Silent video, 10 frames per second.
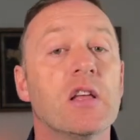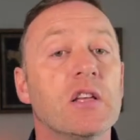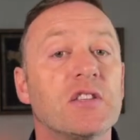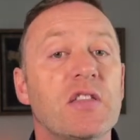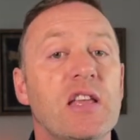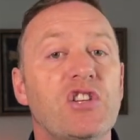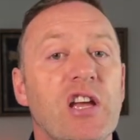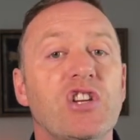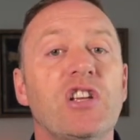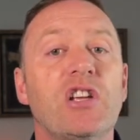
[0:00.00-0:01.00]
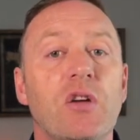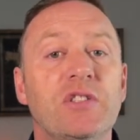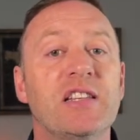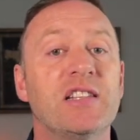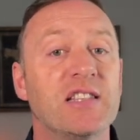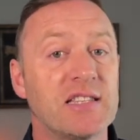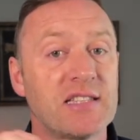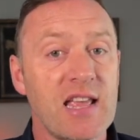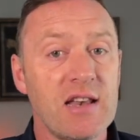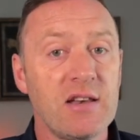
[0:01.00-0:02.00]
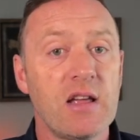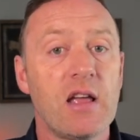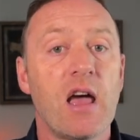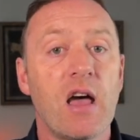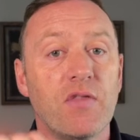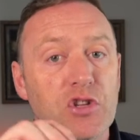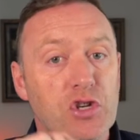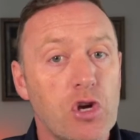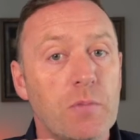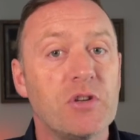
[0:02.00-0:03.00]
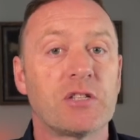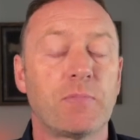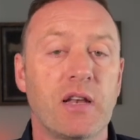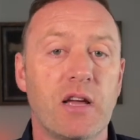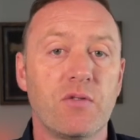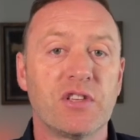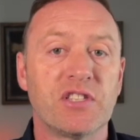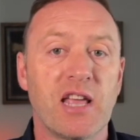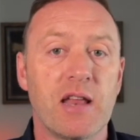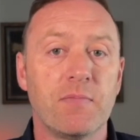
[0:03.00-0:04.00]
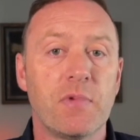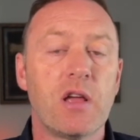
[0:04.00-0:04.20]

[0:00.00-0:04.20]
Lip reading: So the injection goes into the skin and the tube just below the skin.